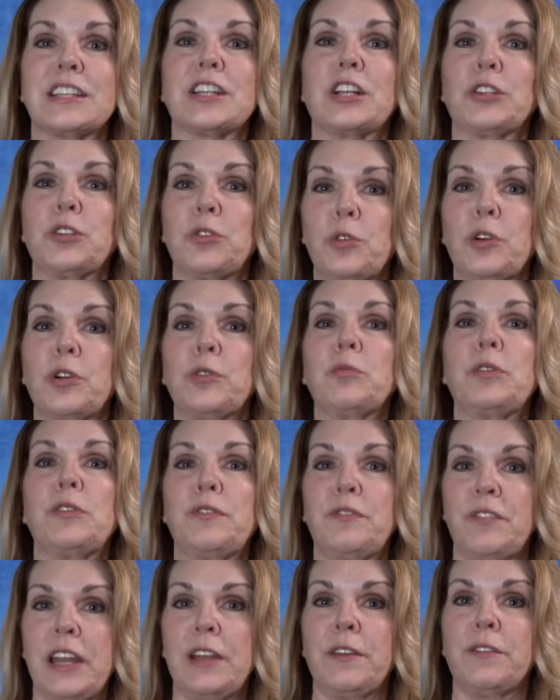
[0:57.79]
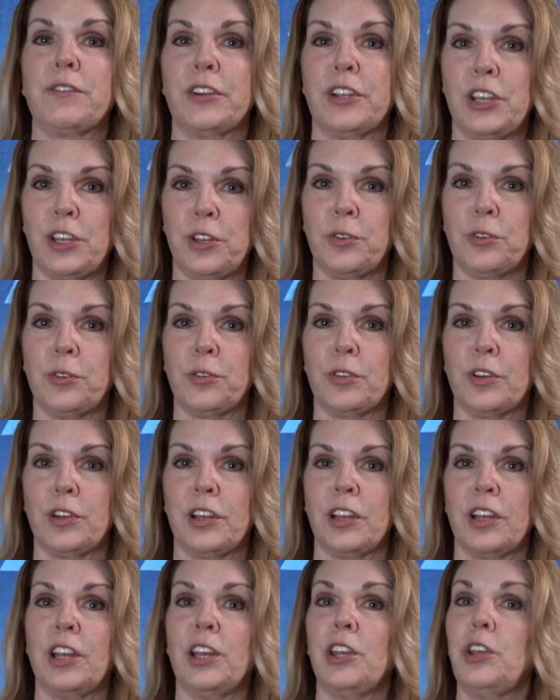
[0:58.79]
The Lord will fight for you.
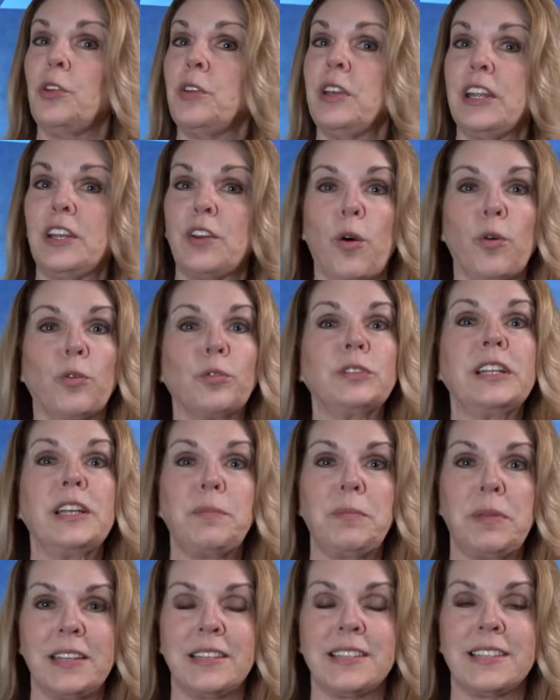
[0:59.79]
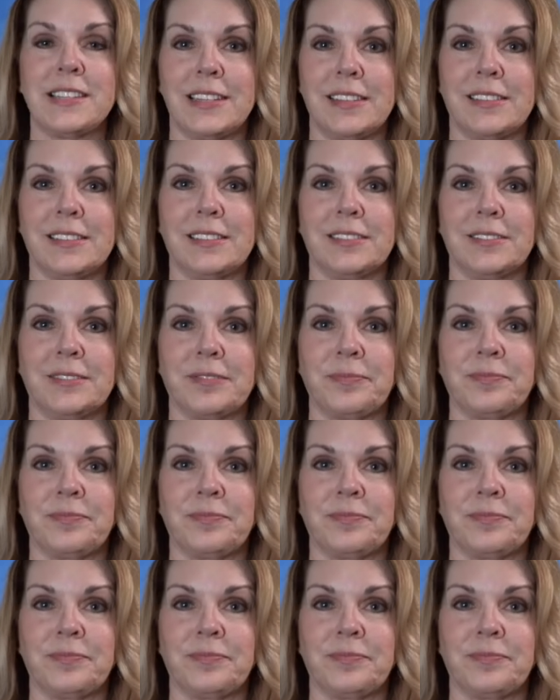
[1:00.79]
You need only be still.